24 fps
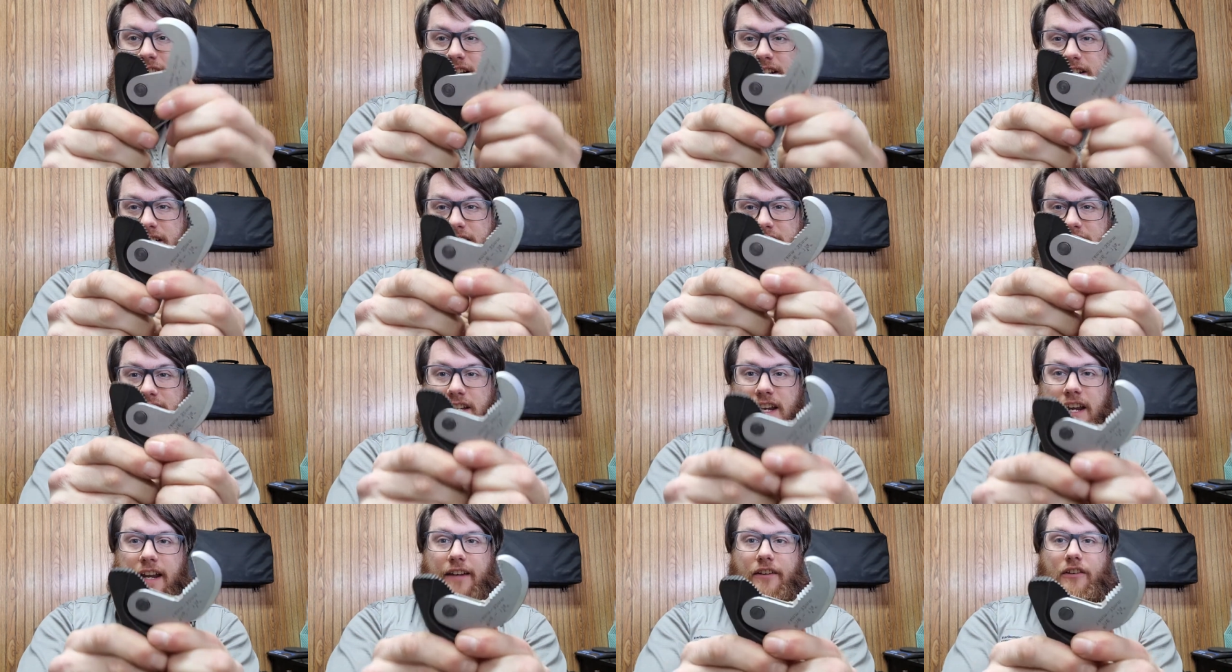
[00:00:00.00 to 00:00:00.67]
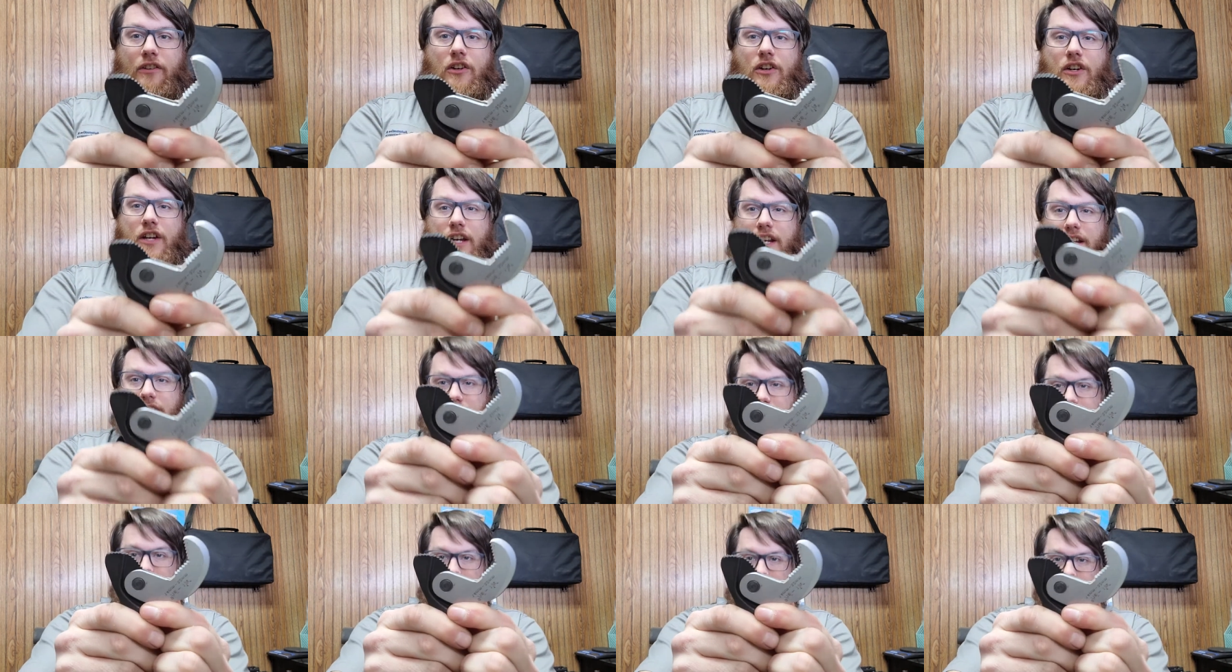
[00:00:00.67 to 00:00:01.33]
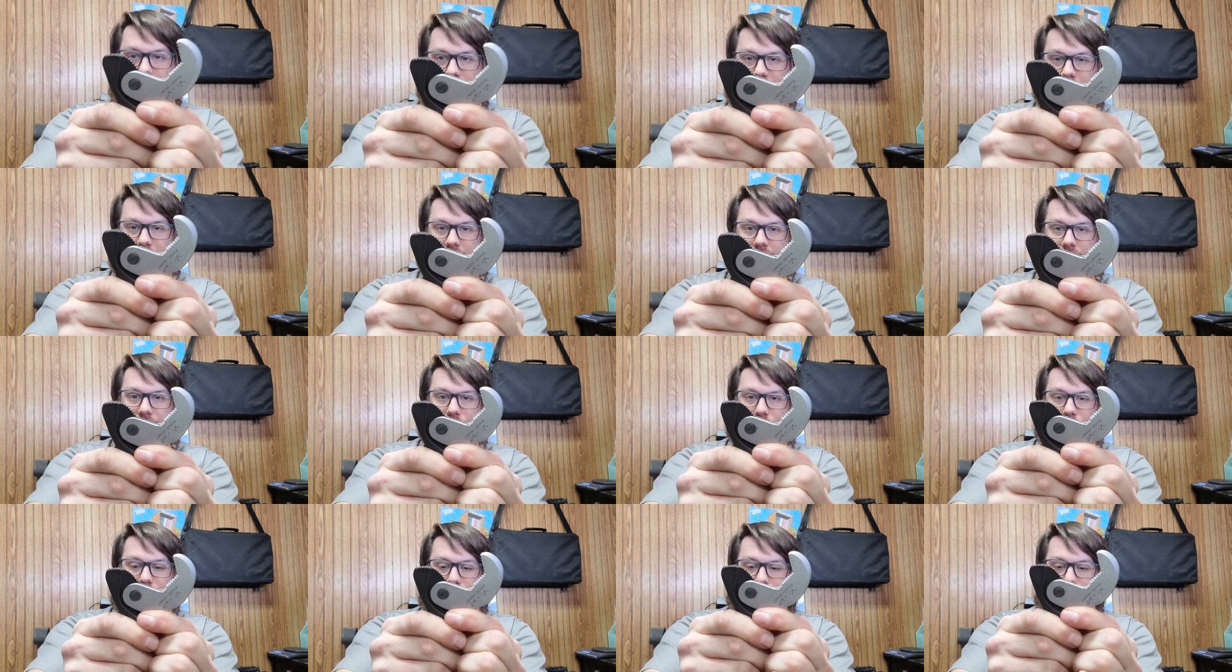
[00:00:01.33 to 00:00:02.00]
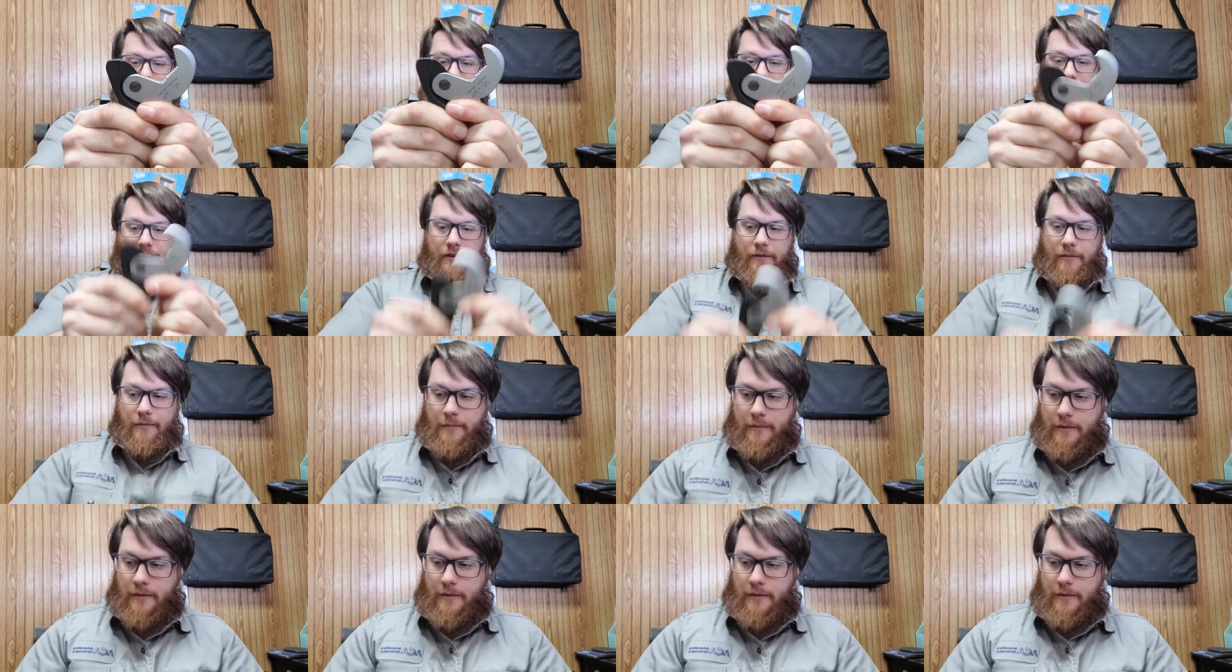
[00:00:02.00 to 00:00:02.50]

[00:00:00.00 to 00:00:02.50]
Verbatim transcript: That's insane. Look at look at that grip there.